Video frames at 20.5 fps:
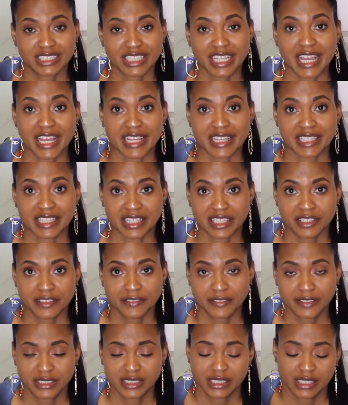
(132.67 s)
and
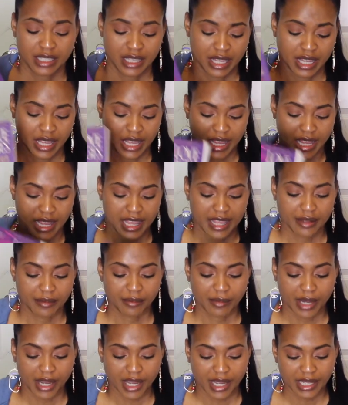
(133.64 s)
gifts,
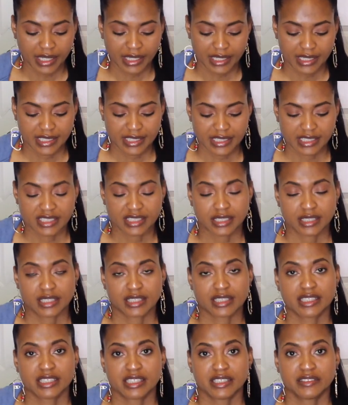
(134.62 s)
and mine is
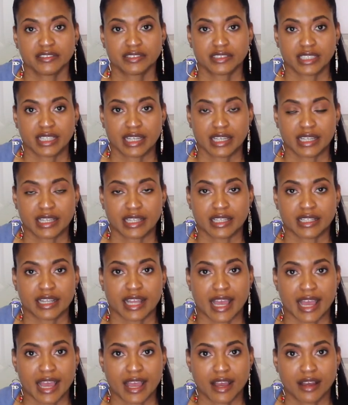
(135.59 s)
gifts and
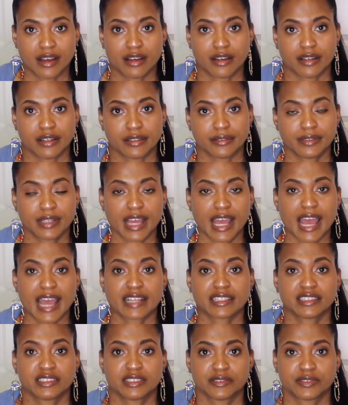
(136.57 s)

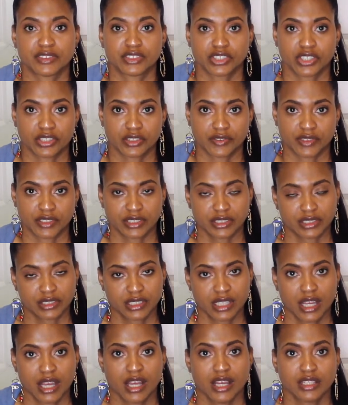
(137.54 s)
acts of
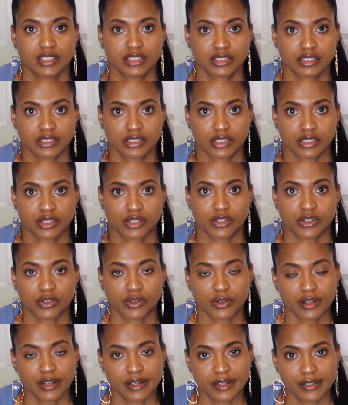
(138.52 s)
service.
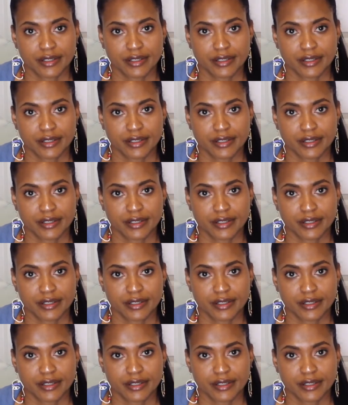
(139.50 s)
So